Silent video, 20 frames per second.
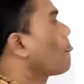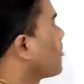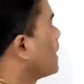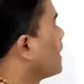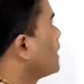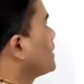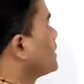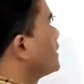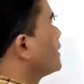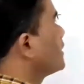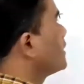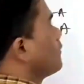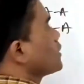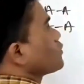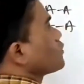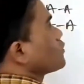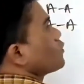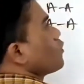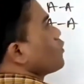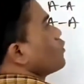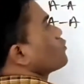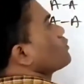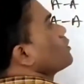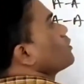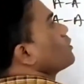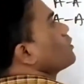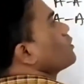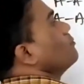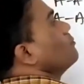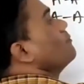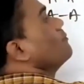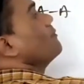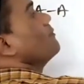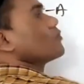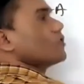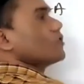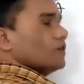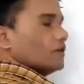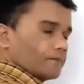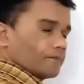Then once you go to the
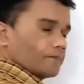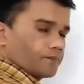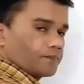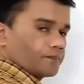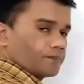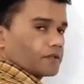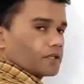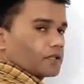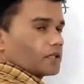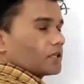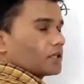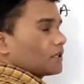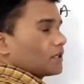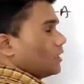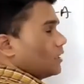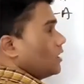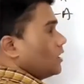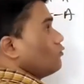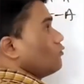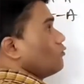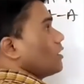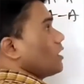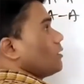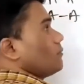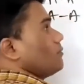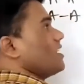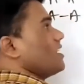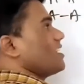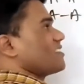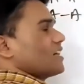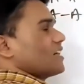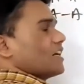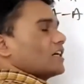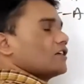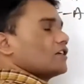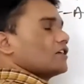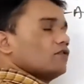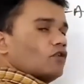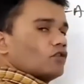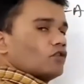mixture, new AB attractive
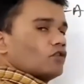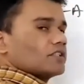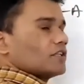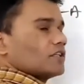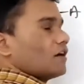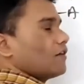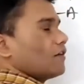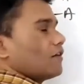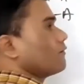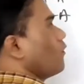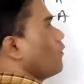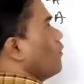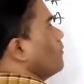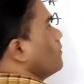forces are formed.